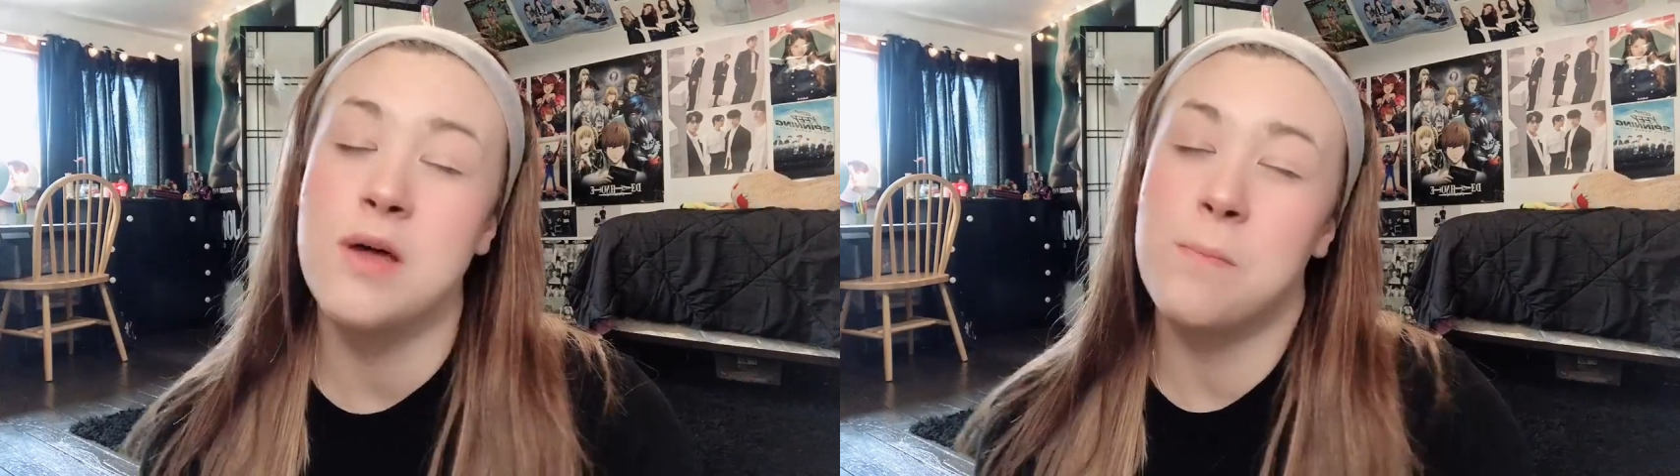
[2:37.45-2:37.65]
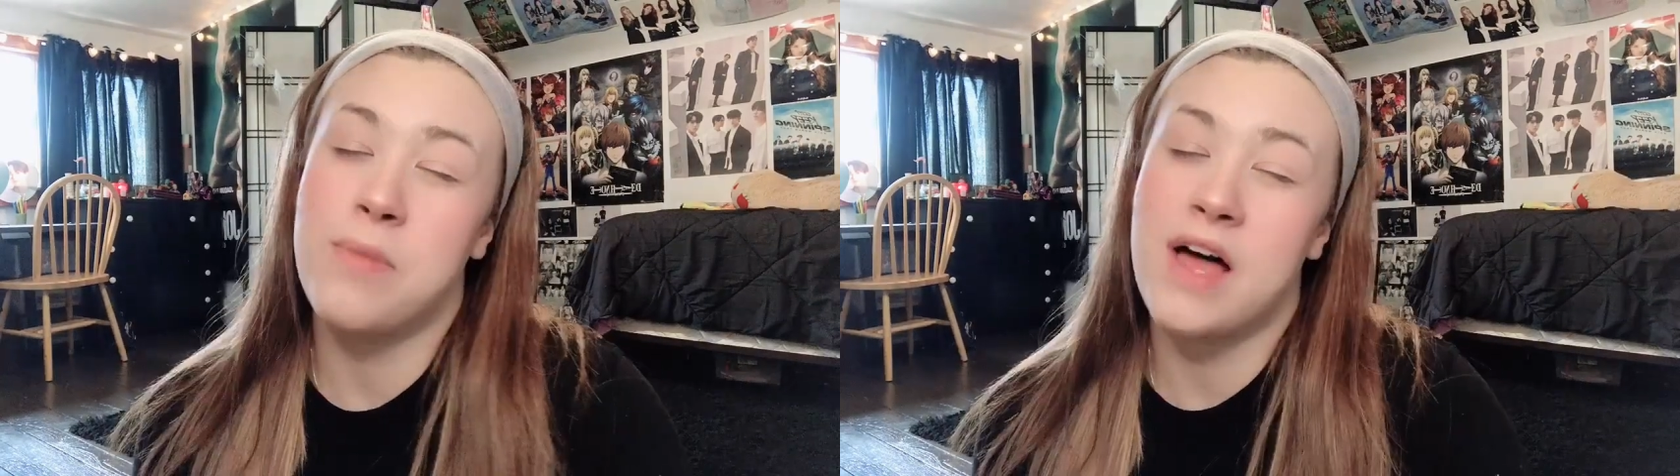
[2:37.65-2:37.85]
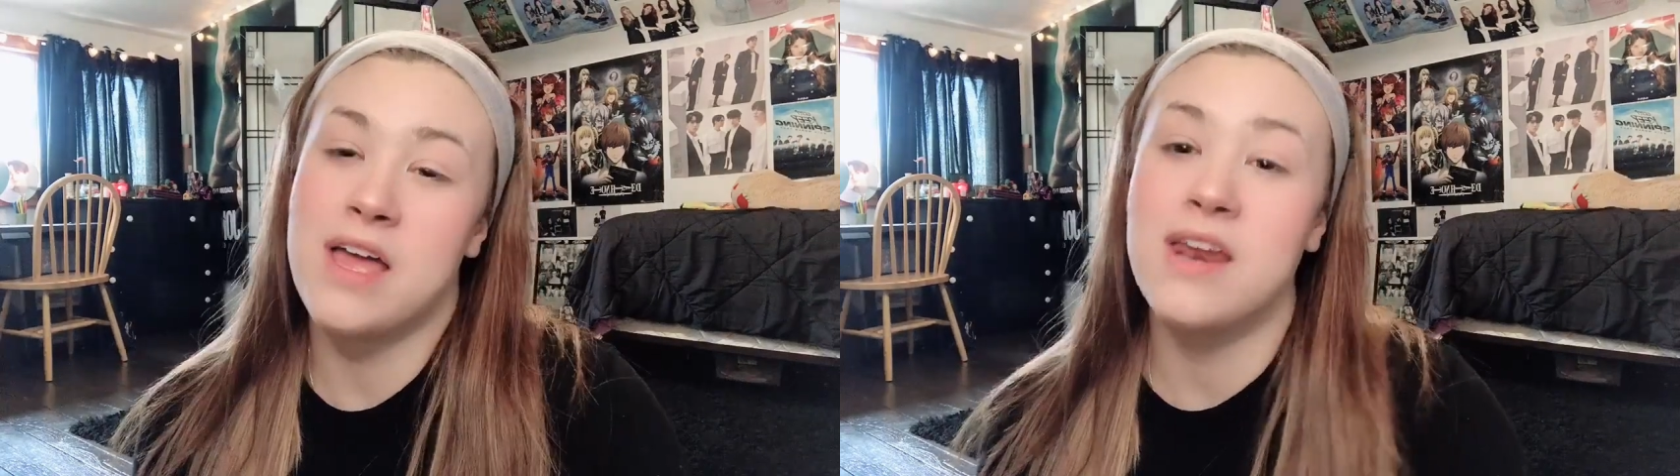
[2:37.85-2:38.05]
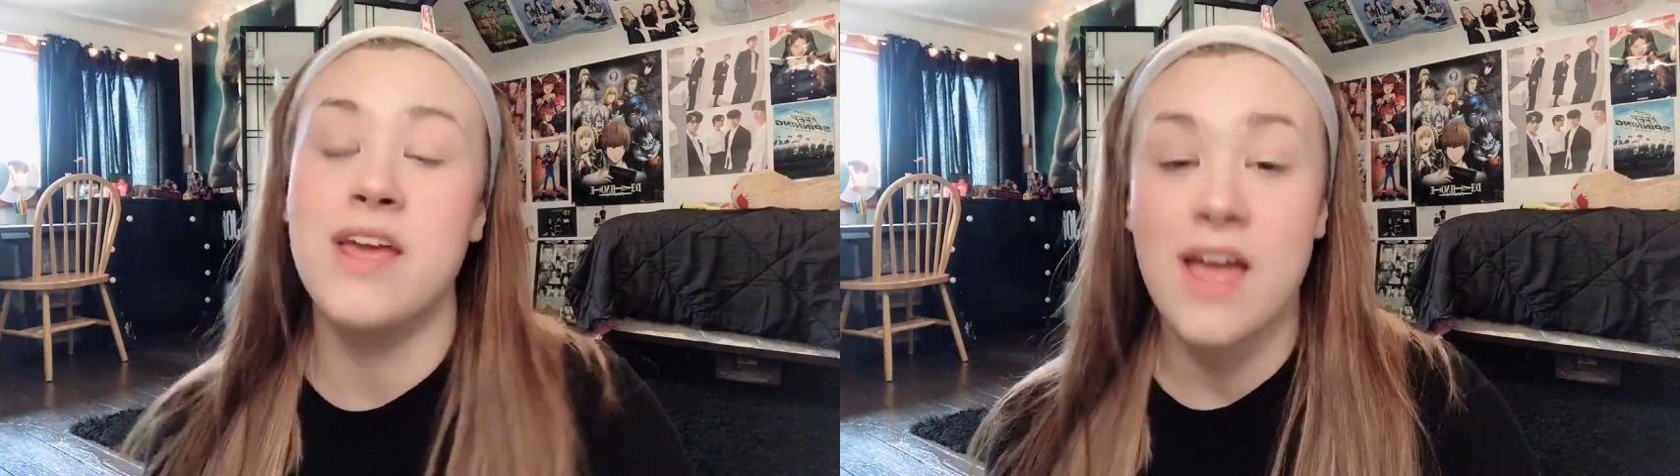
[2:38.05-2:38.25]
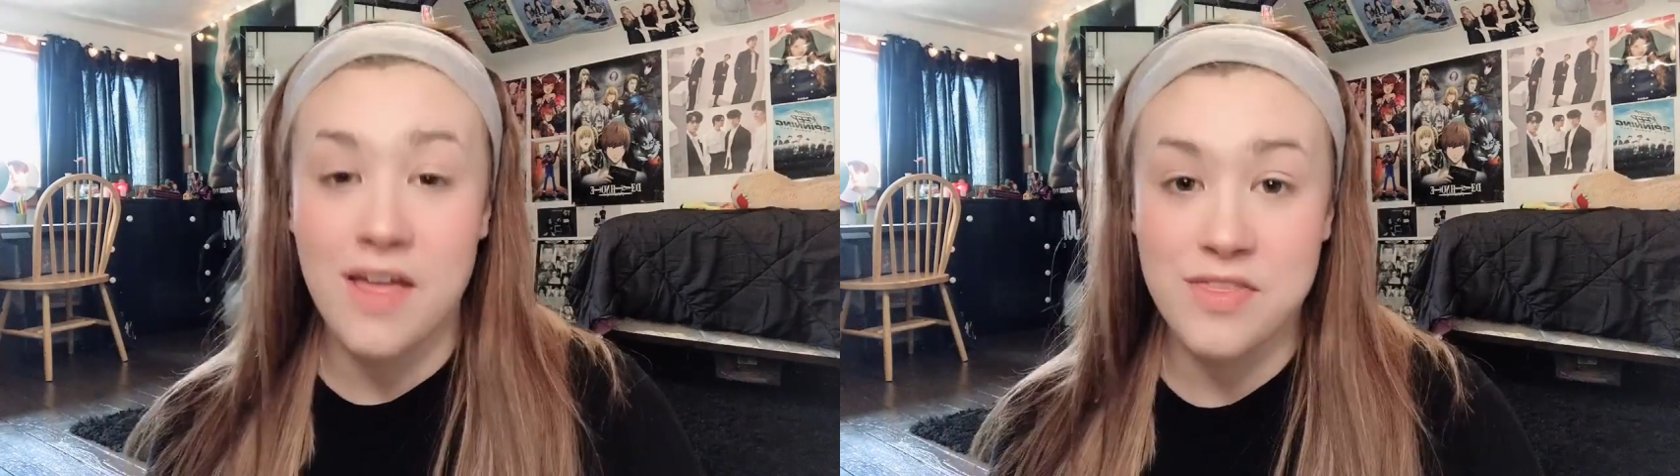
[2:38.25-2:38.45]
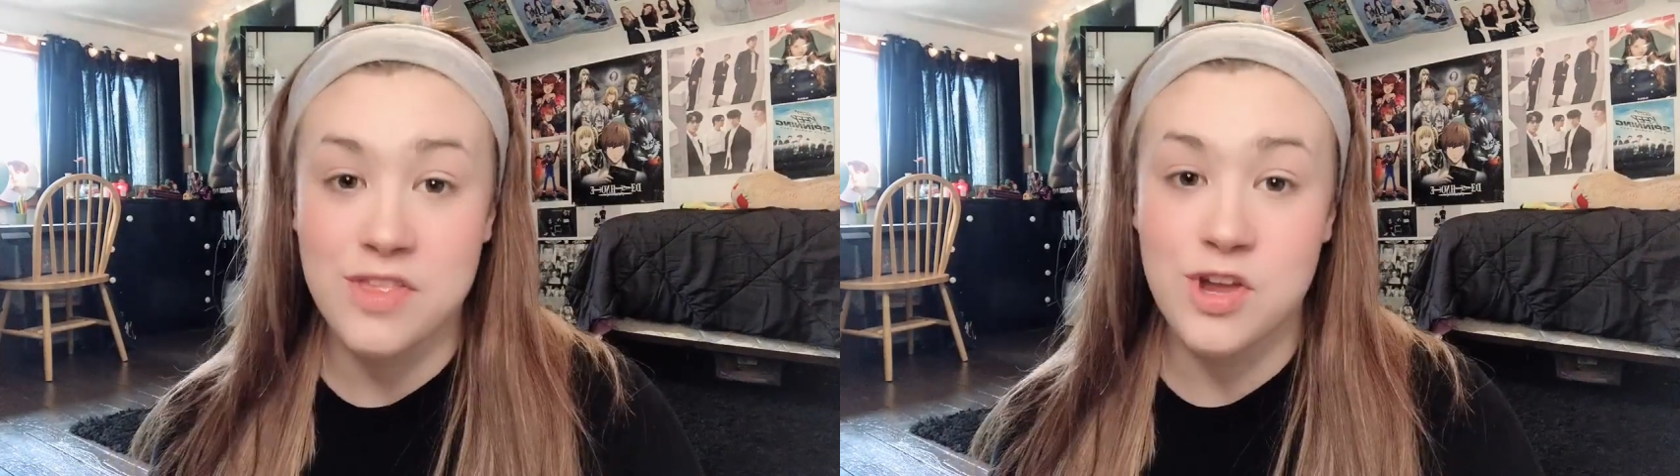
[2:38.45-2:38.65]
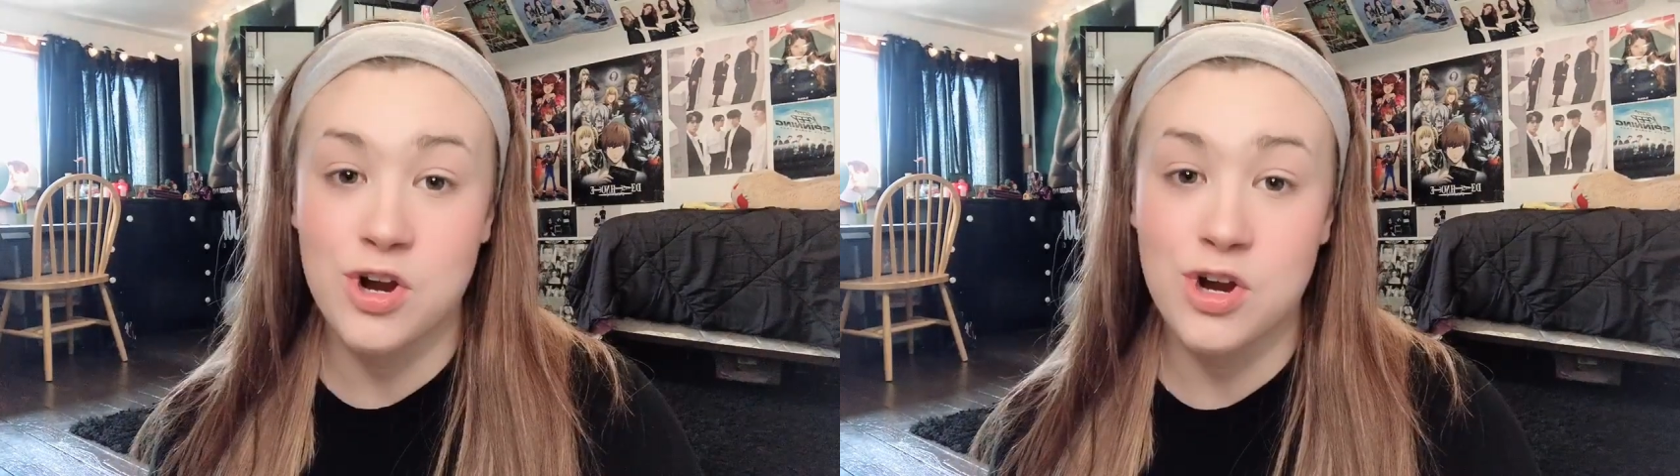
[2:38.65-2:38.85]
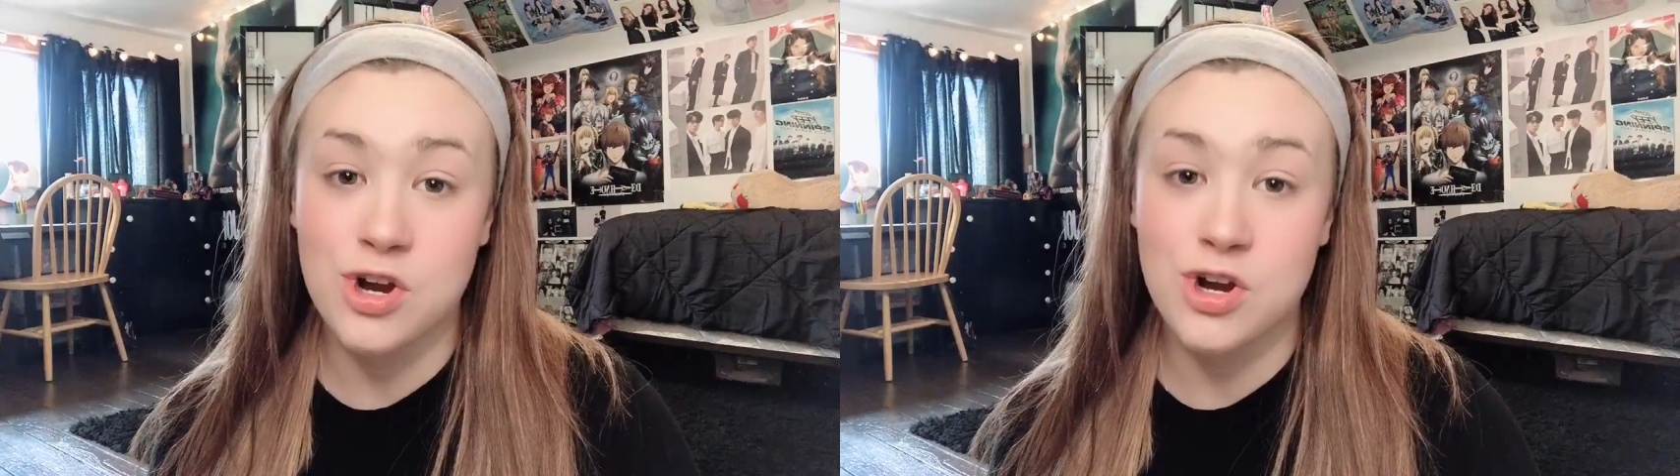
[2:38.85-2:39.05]
but
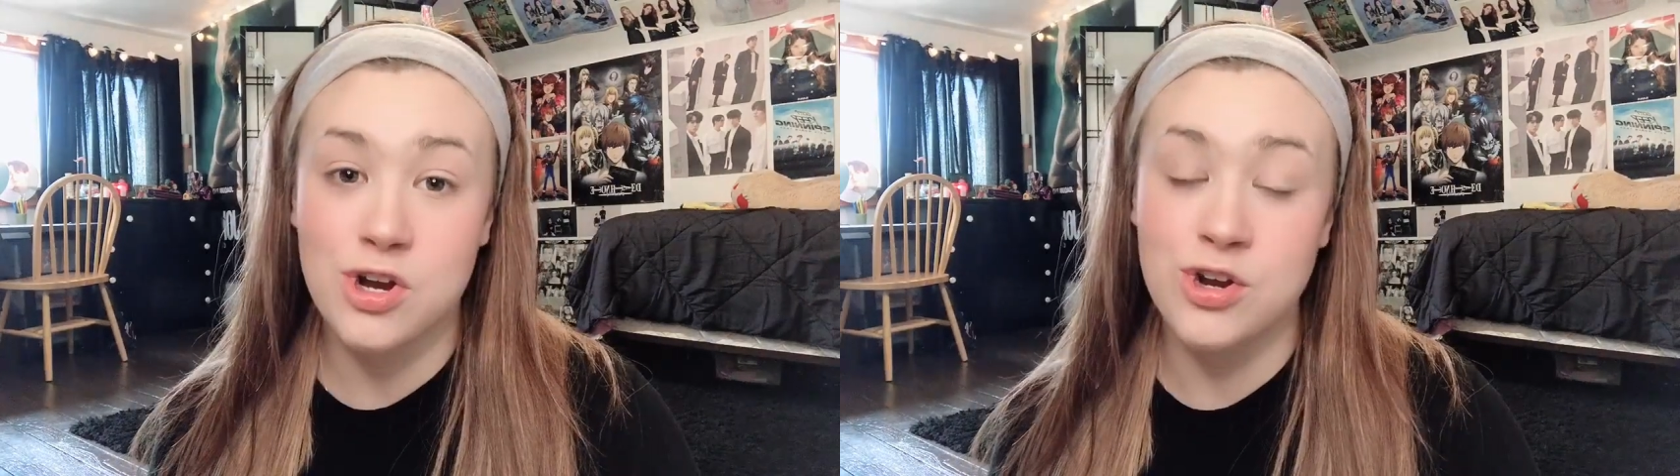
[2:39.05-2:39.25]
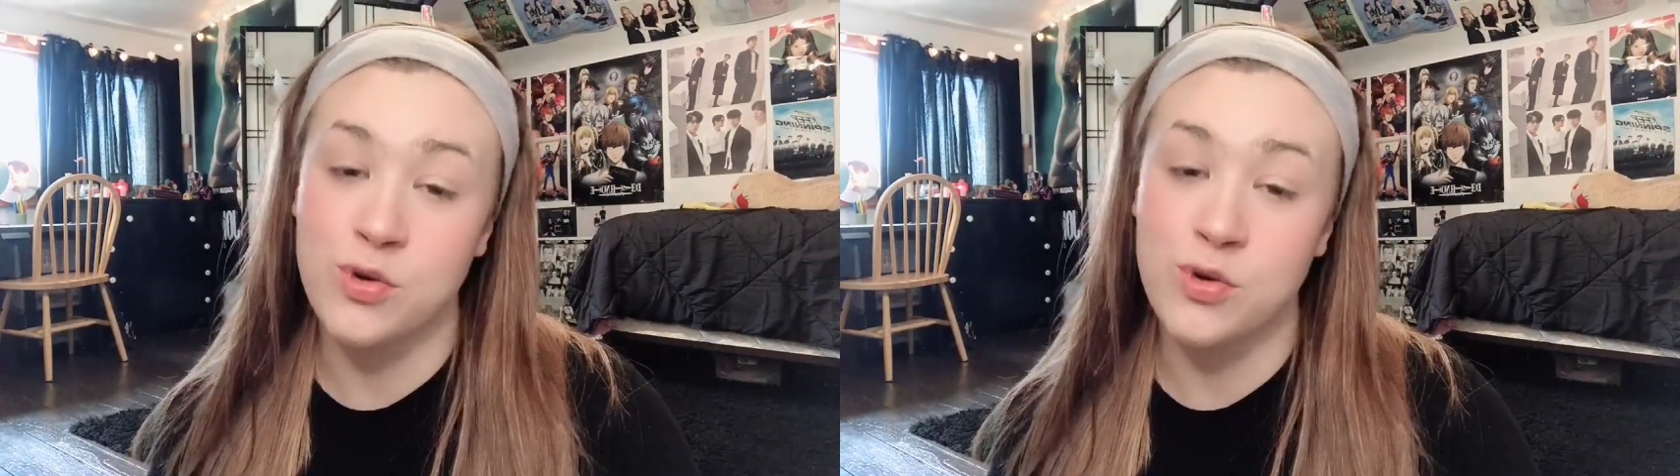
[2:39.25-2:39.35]
her